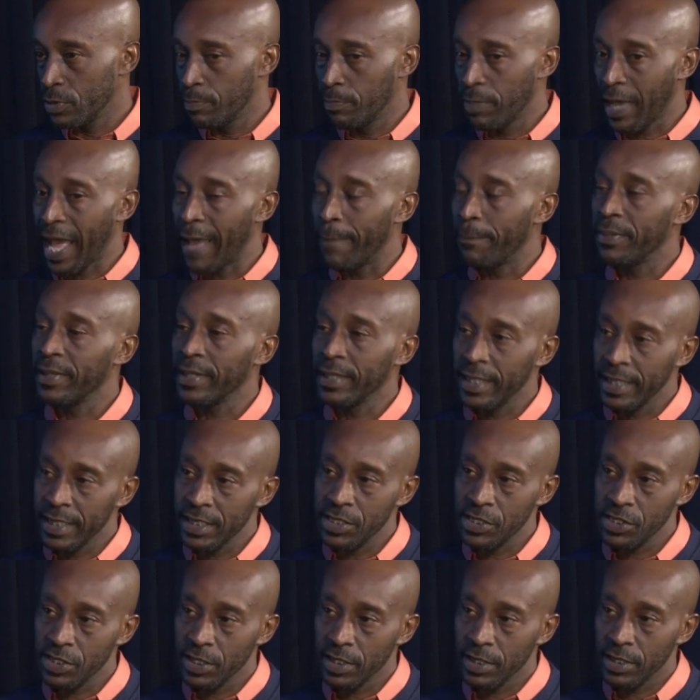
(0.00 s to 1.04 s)

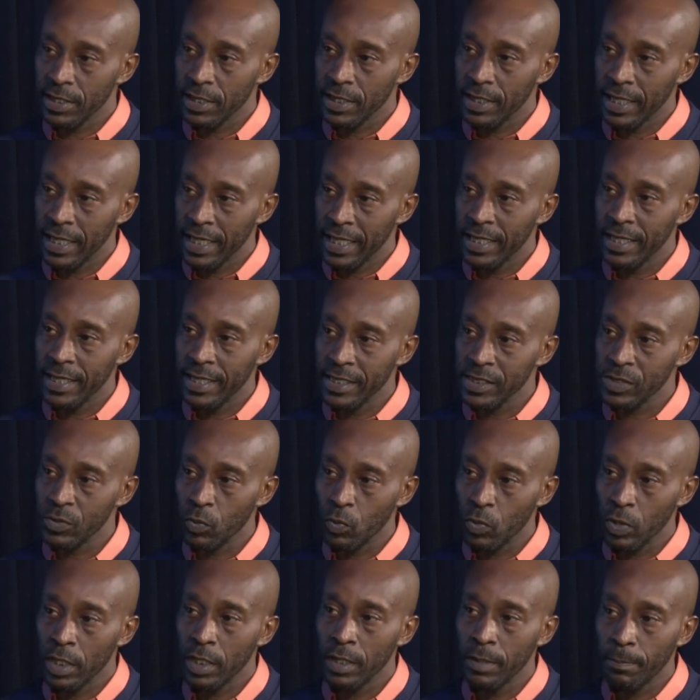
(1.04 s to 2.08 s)
population in this
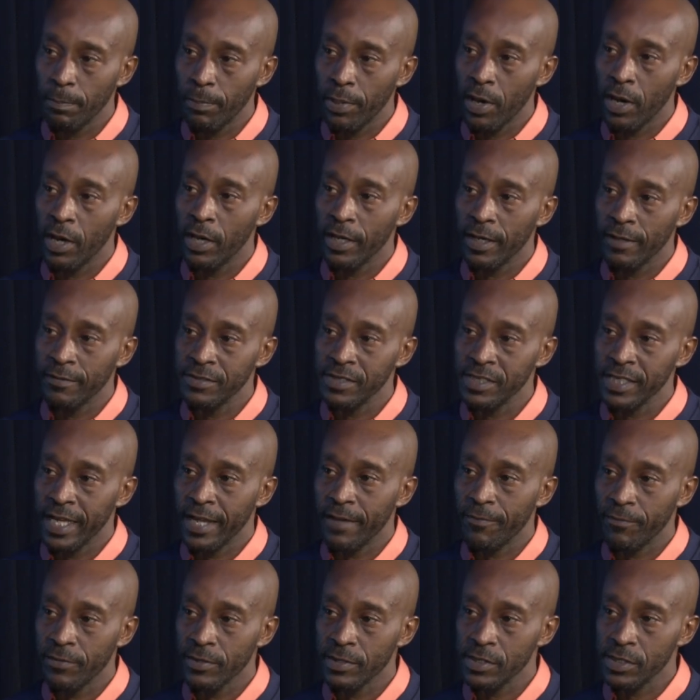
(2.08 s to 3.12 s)
one part of San
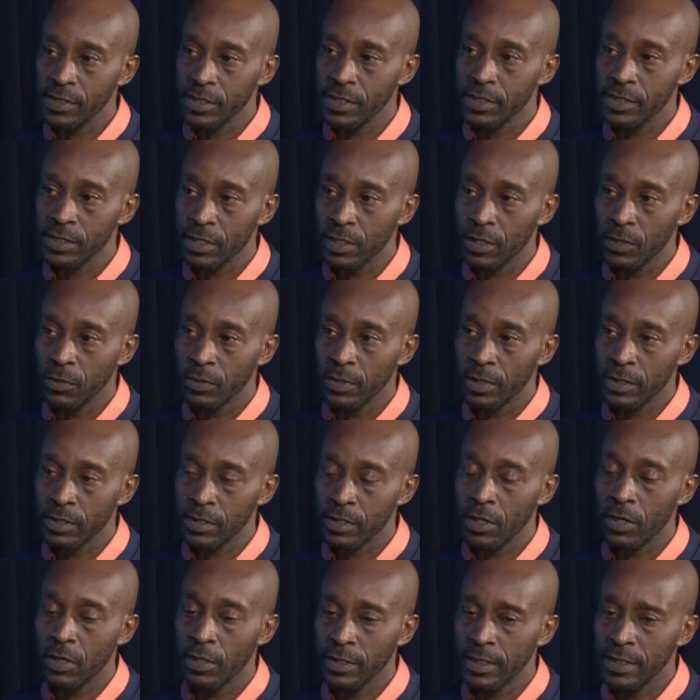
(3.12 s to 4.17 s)
Francisco
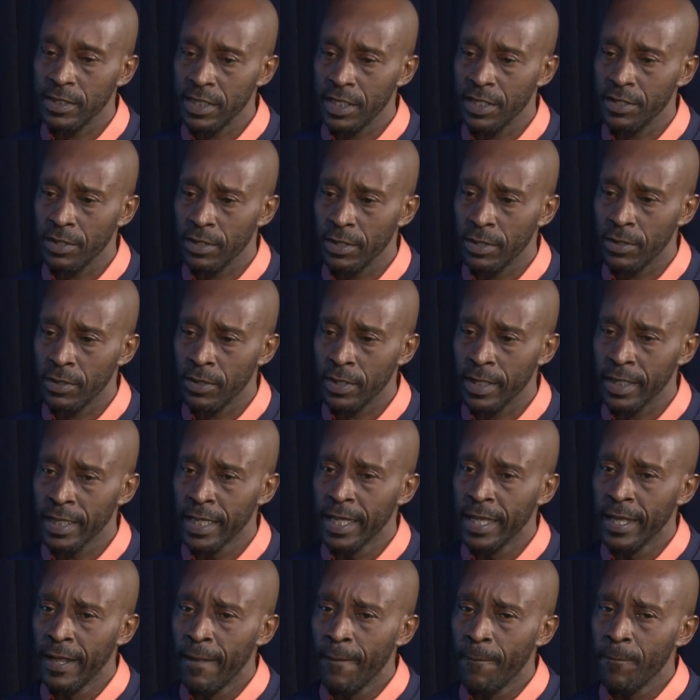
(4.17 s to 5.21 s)
called the Tenderloin,
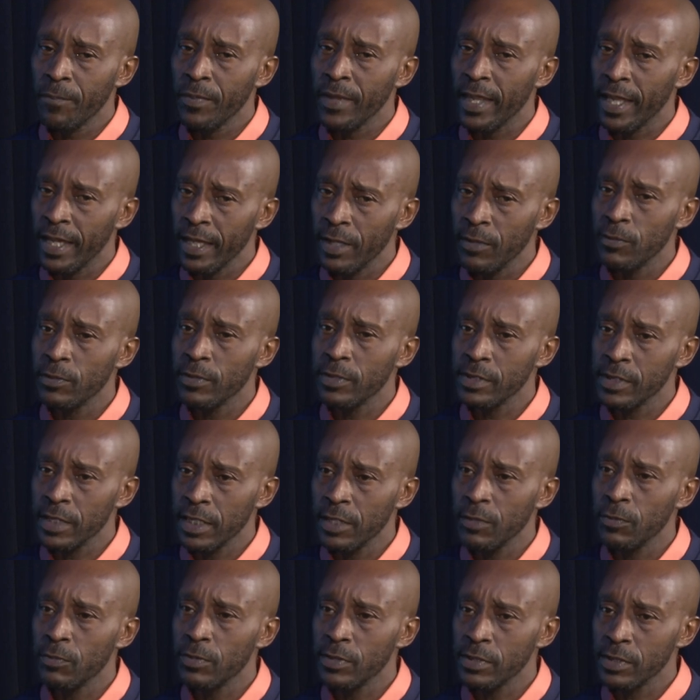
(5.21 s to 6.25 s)
that it
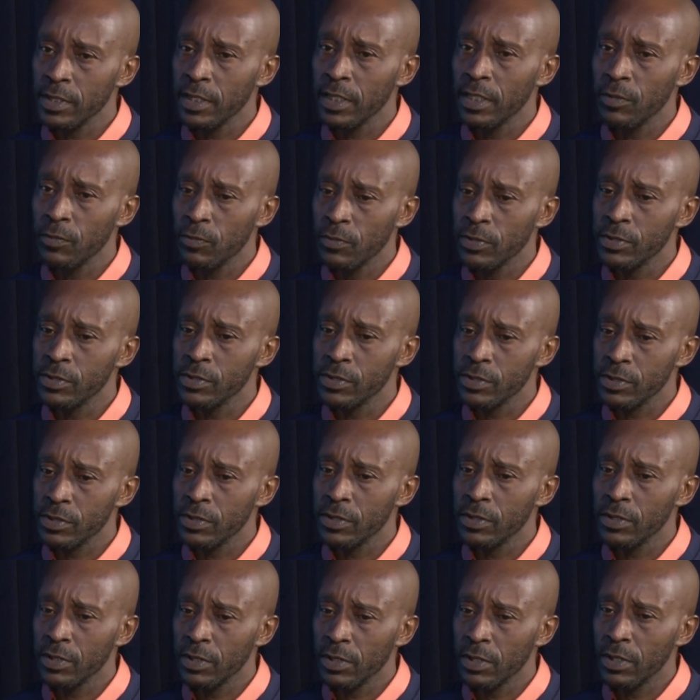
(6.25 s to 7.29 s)
was
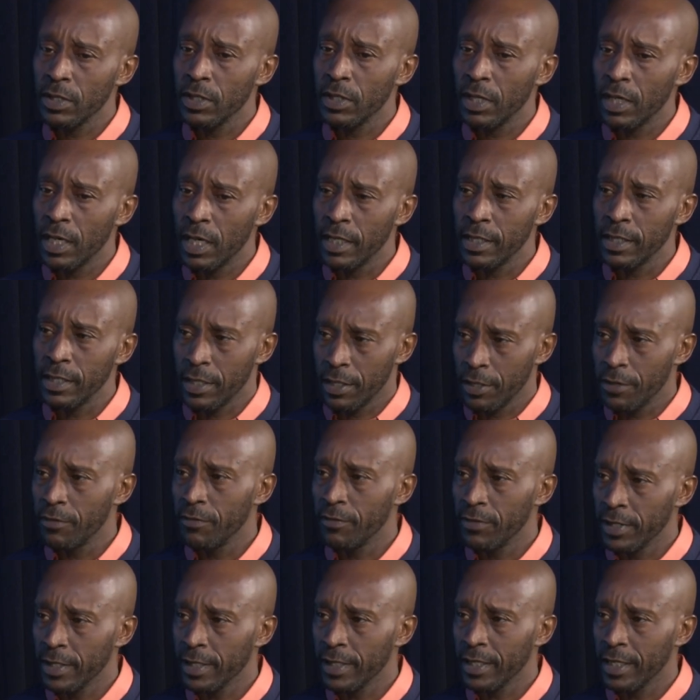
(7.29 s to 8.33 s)

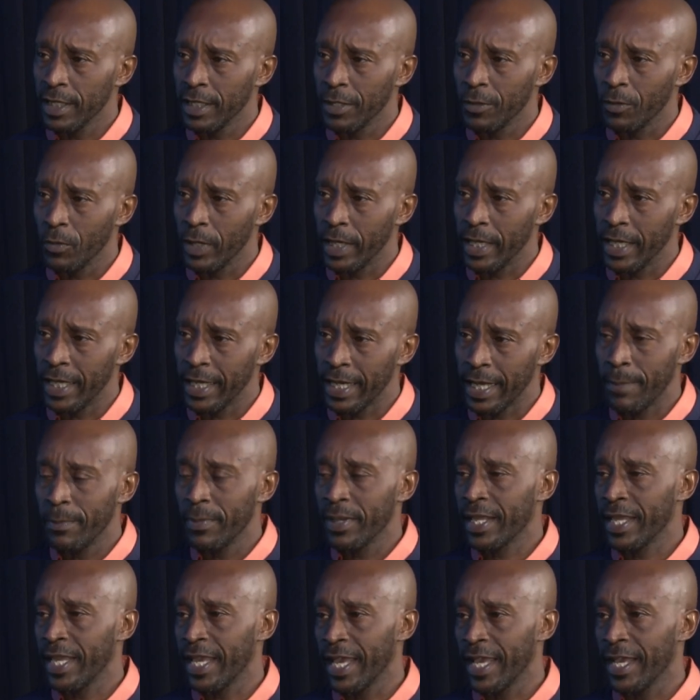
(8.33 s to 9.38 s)
unnerving in a way. And I'm a
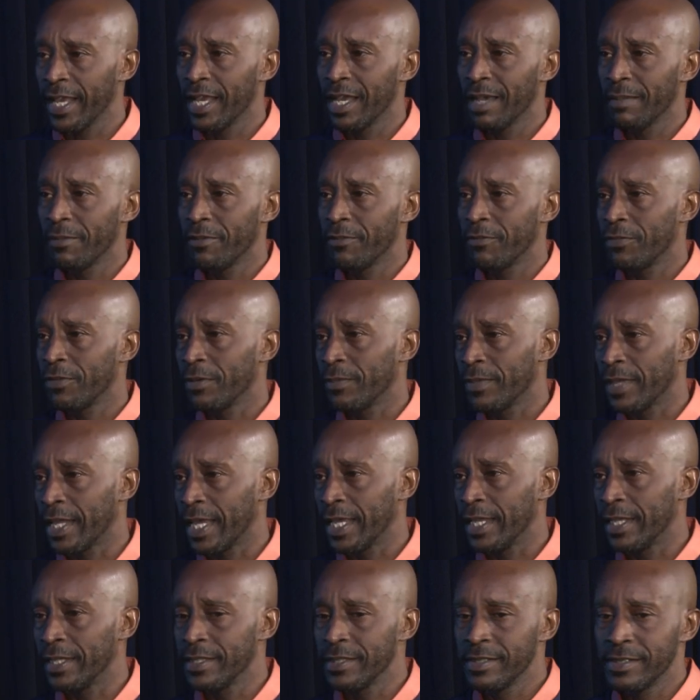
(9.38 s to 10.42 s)
cat coming from
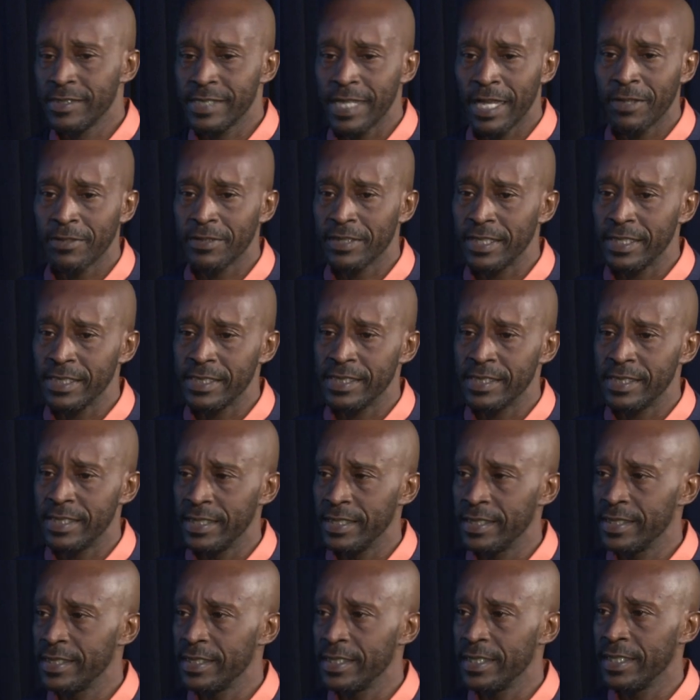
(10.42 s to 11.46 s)
like Southeast
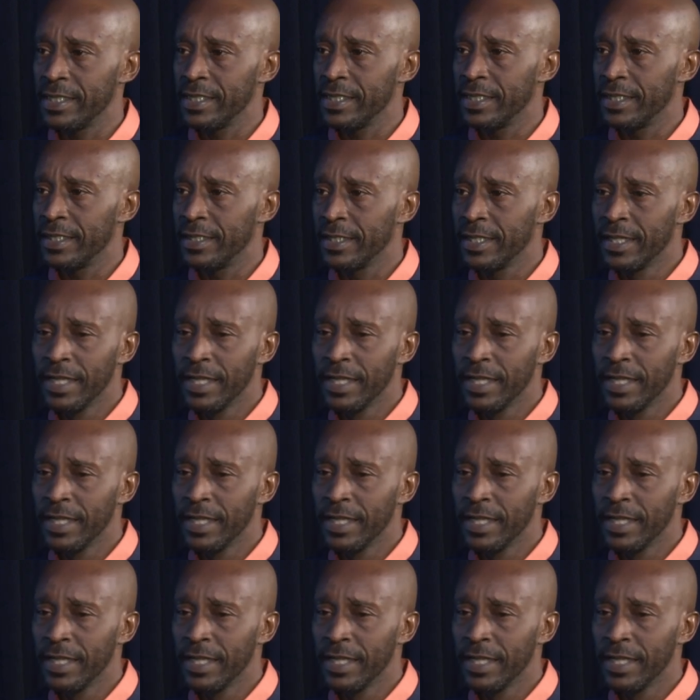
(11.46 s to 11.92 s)
DC